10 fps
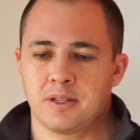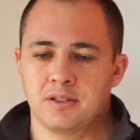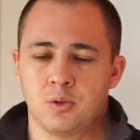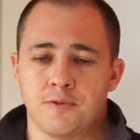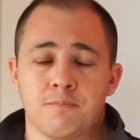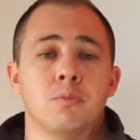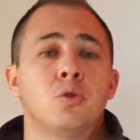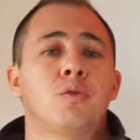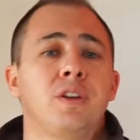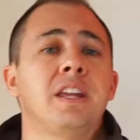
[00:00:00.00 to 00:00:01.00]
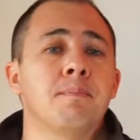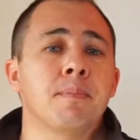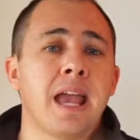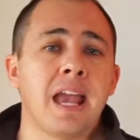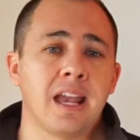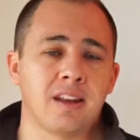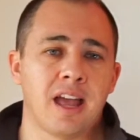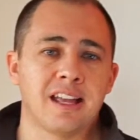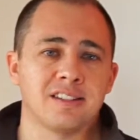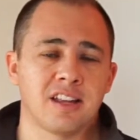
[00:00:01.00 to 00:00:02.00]
sort of move he made
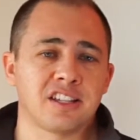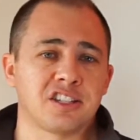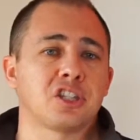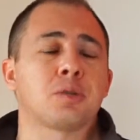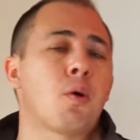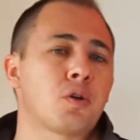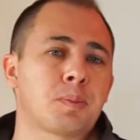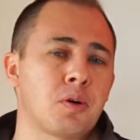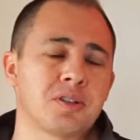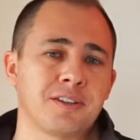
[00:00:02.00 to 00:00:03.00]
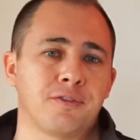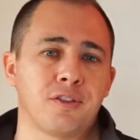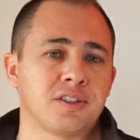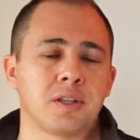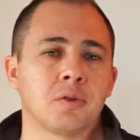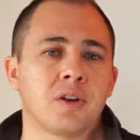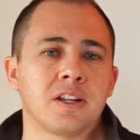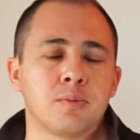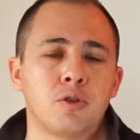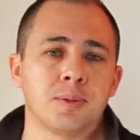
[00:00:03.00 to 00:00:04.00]
as a spokesperson for the civil
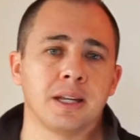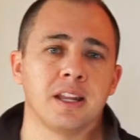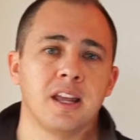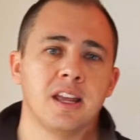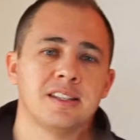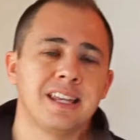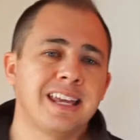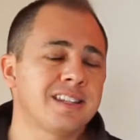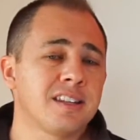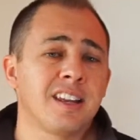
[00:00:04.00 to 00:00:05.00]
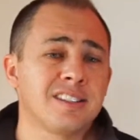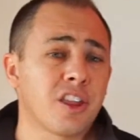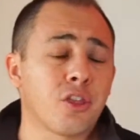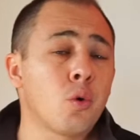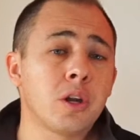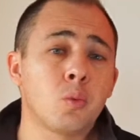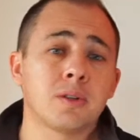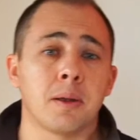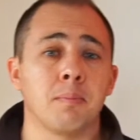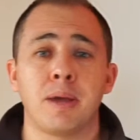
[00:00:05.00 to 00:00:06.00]
rights movement. See, his authority
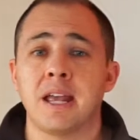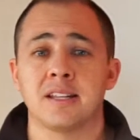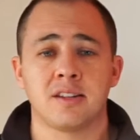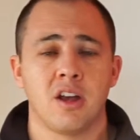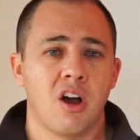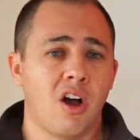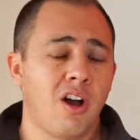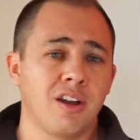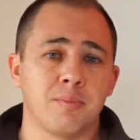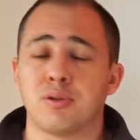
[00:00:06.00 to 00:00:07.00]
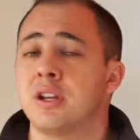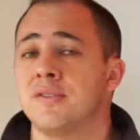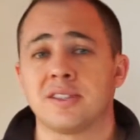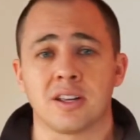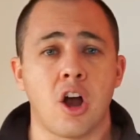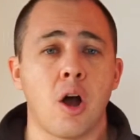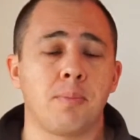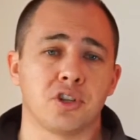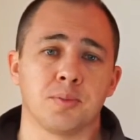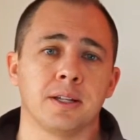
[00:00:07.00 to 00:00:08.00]
wasn't based on previous
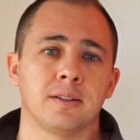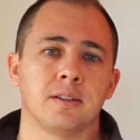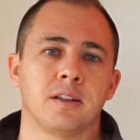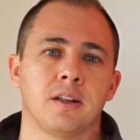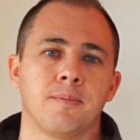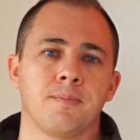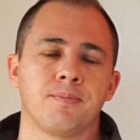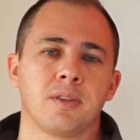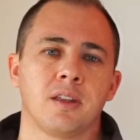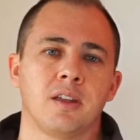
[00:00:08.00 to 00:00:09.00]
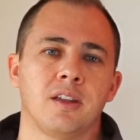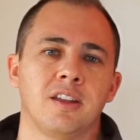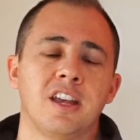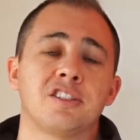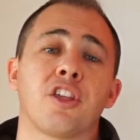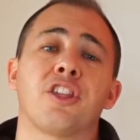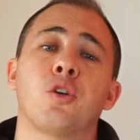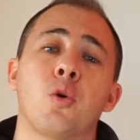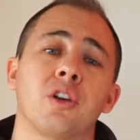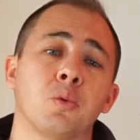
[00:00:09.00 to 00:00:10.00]
accomplishment. His
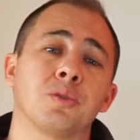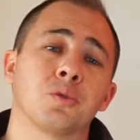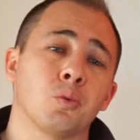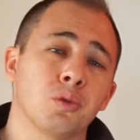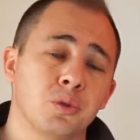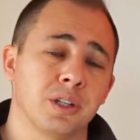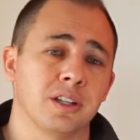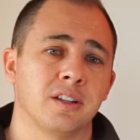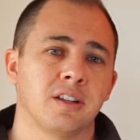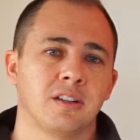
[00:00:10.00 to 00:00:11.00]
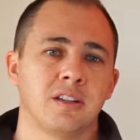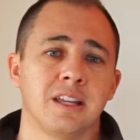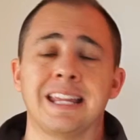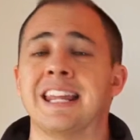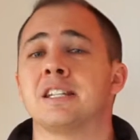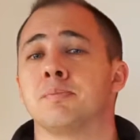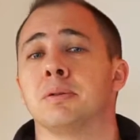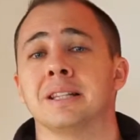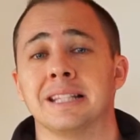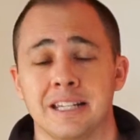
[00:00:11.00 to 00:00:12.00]
authority was rooted in his
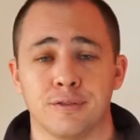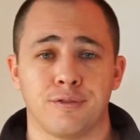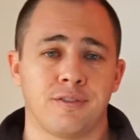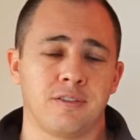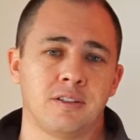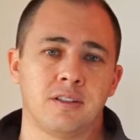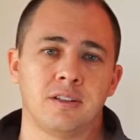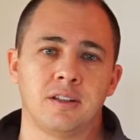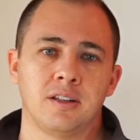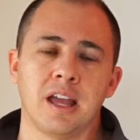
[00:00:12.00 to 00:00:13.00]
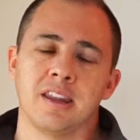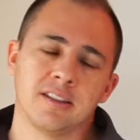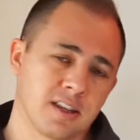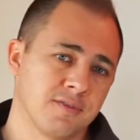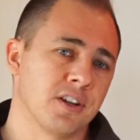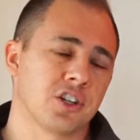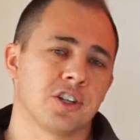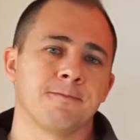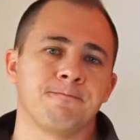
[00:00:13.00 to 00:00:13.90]
belief and his conviction.